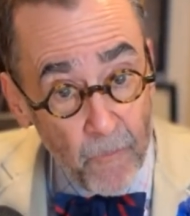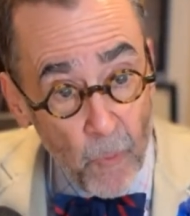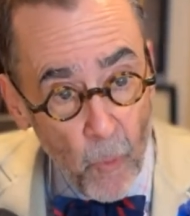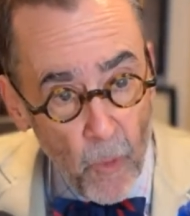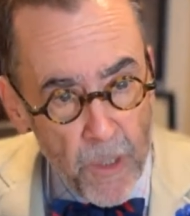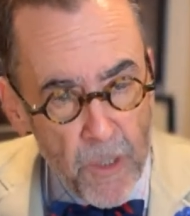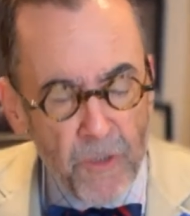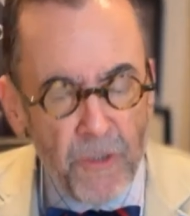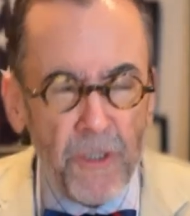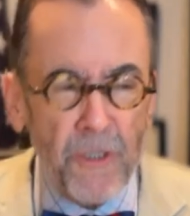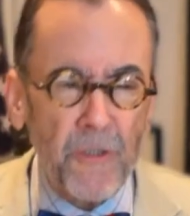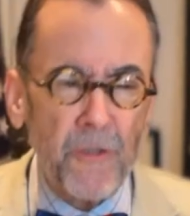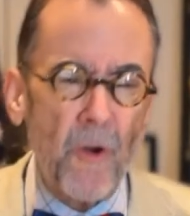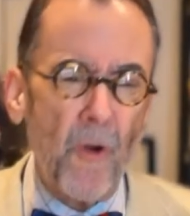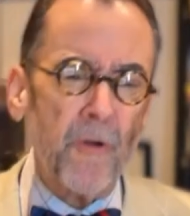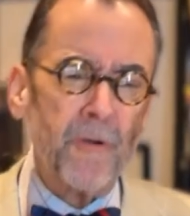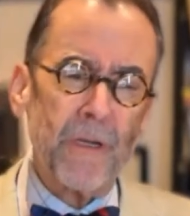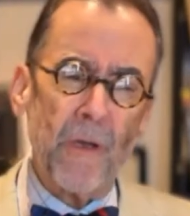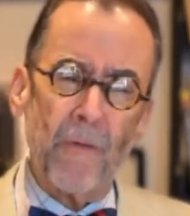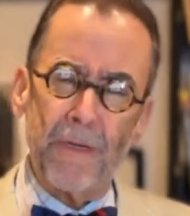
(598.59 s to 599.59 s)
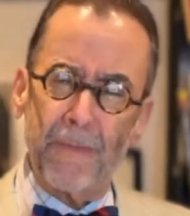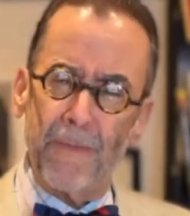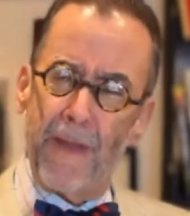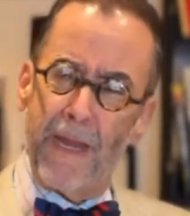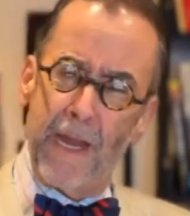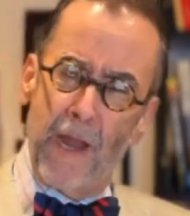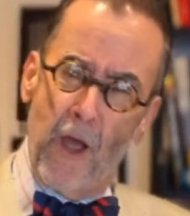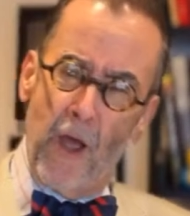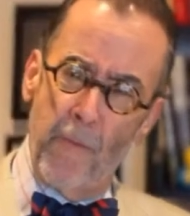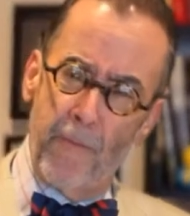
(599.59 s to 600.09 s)
We're used to stores always
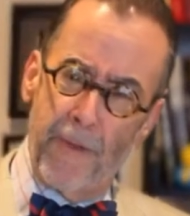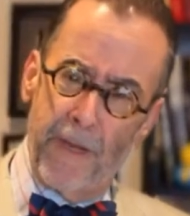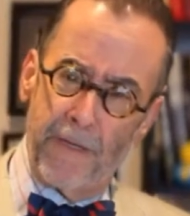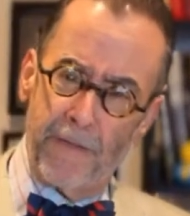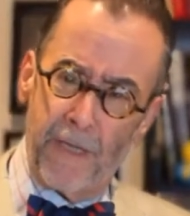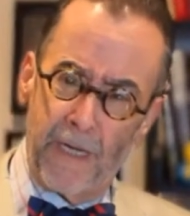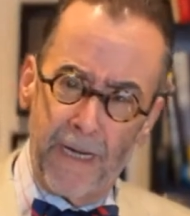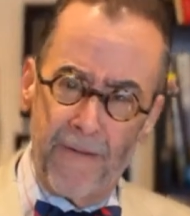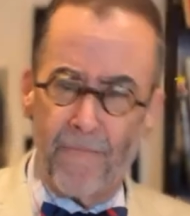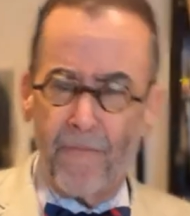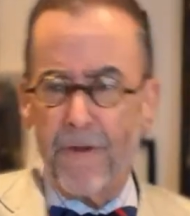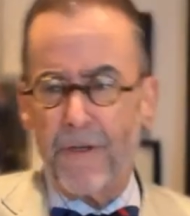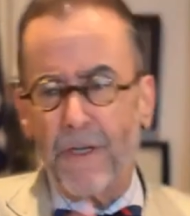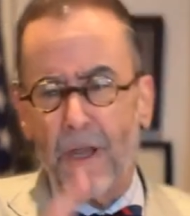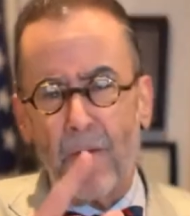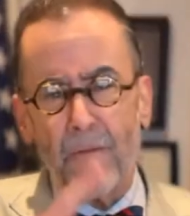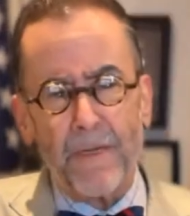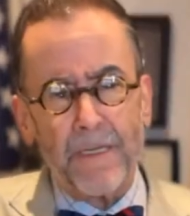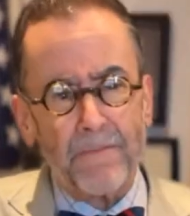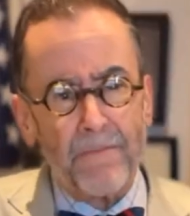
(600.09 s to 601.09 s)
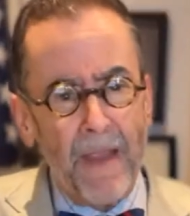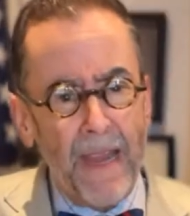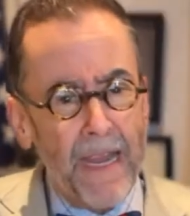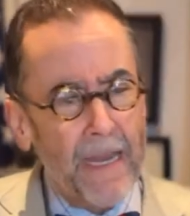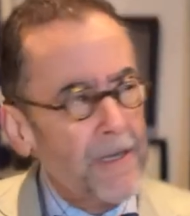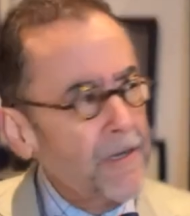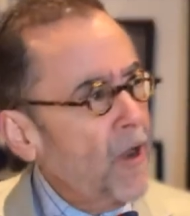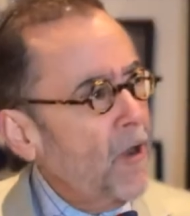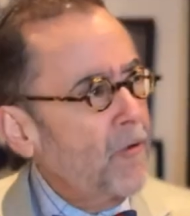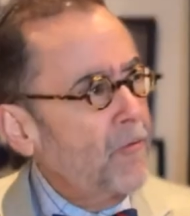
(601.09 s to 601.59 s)
being open, deliveries always
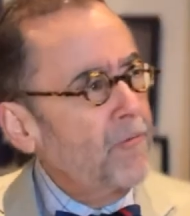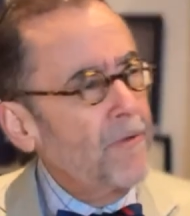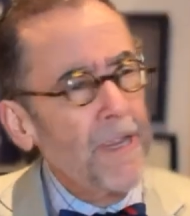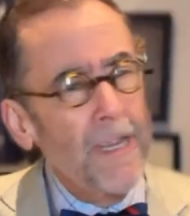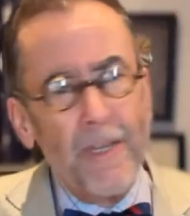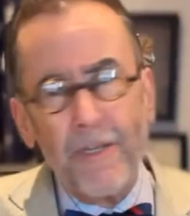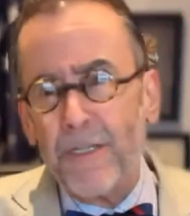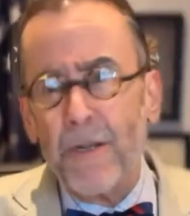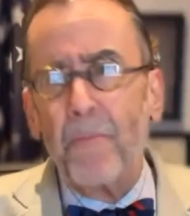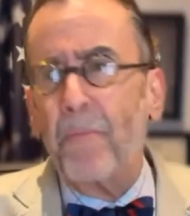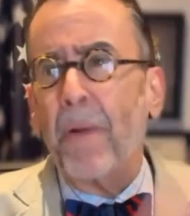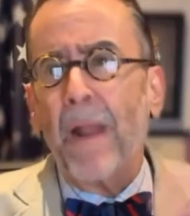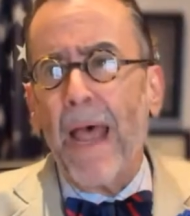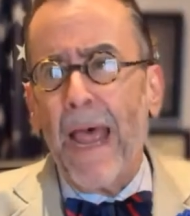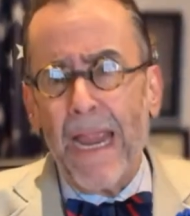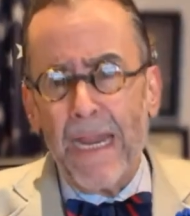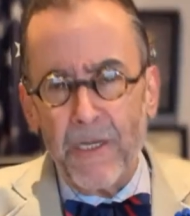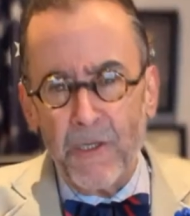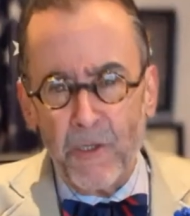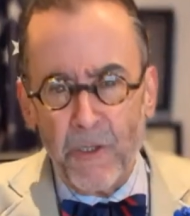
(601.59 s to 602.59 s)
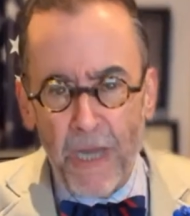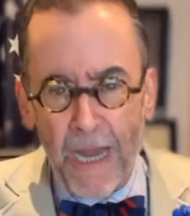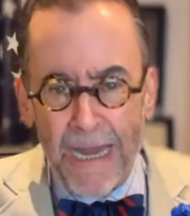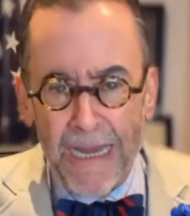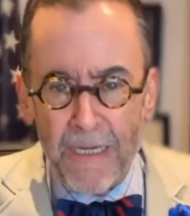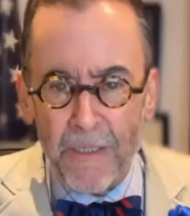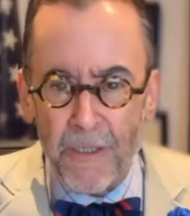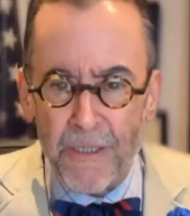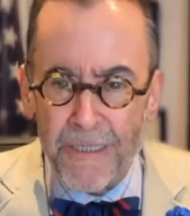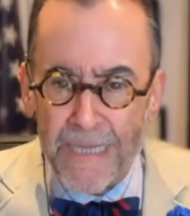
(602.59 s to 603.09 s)
made, no supply
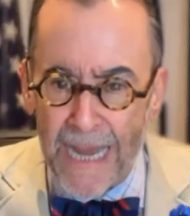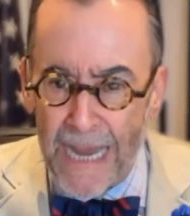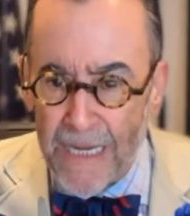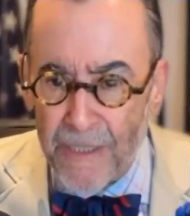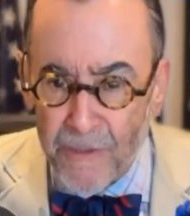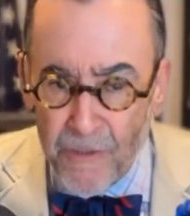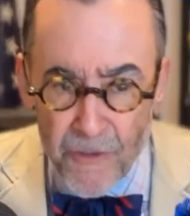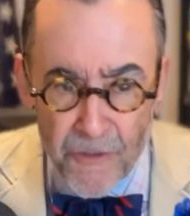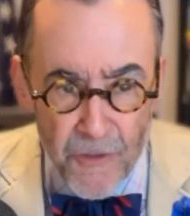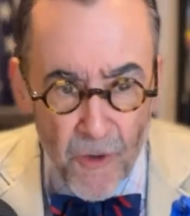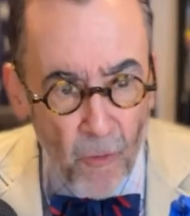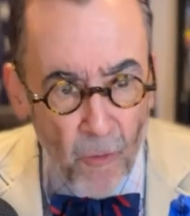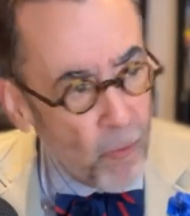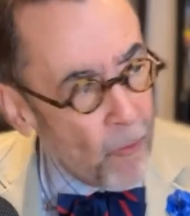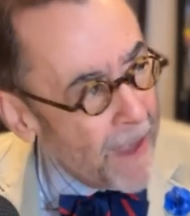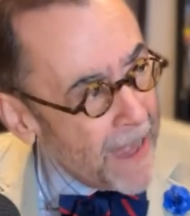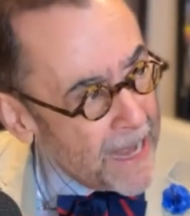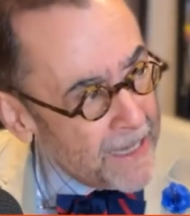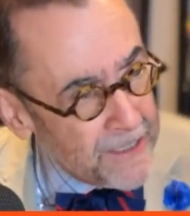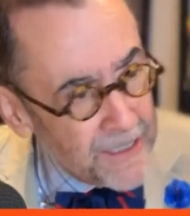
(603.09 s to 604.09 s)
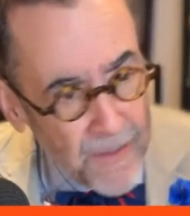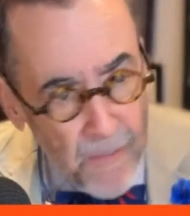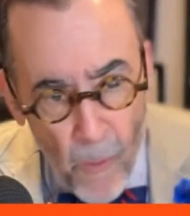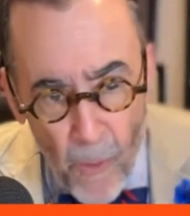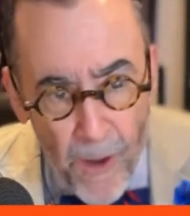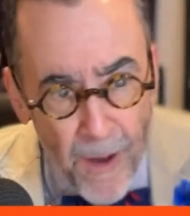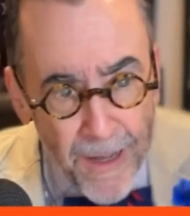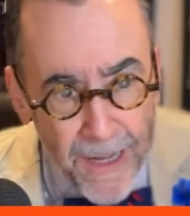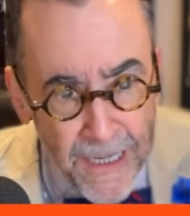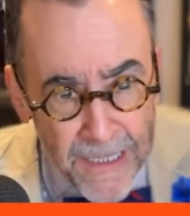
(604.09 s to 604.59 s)
chain disasters, no
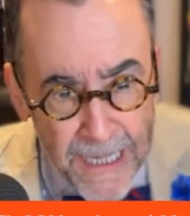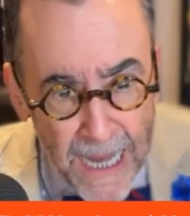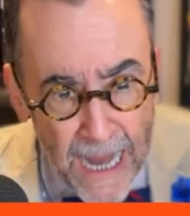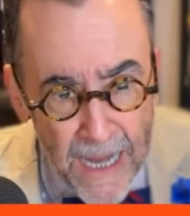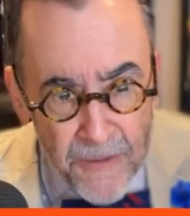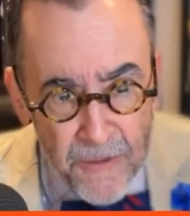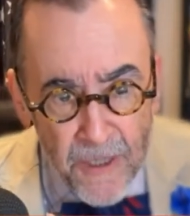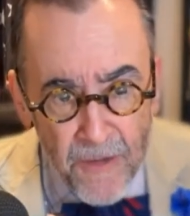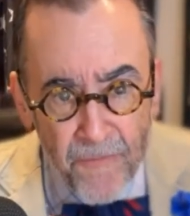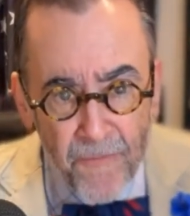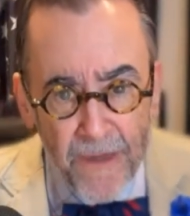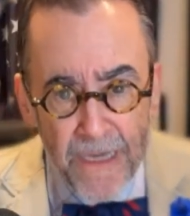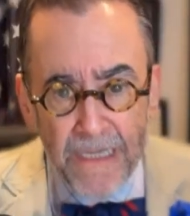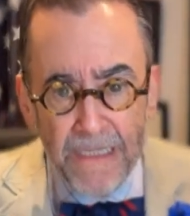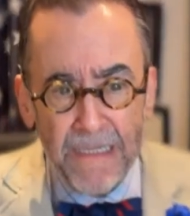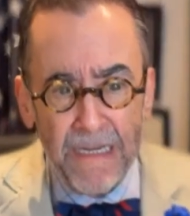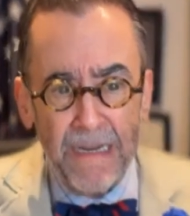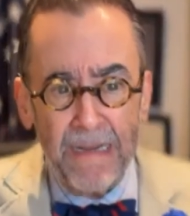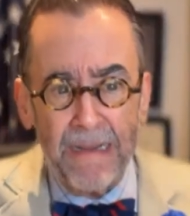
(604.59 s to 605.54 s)
ransomware catastrophes,